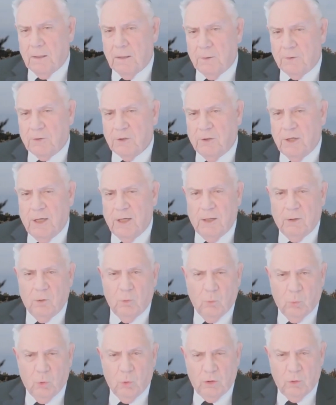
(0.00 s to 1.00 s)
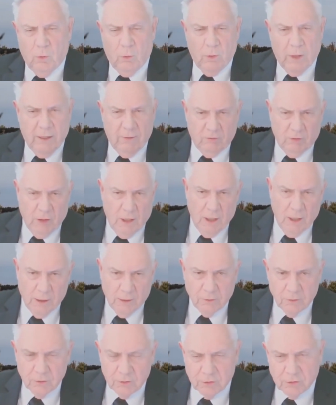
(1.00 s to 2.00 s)
today, we don't have
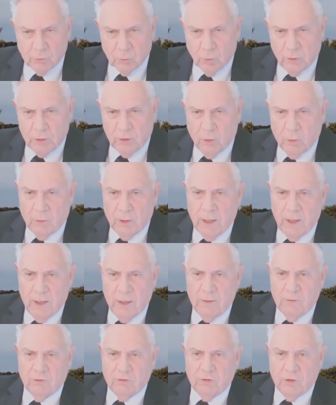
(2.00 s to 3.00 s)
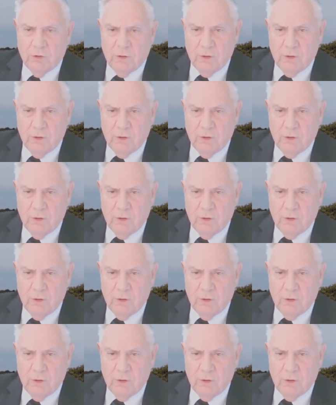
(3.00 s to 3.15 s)
lions and we don't have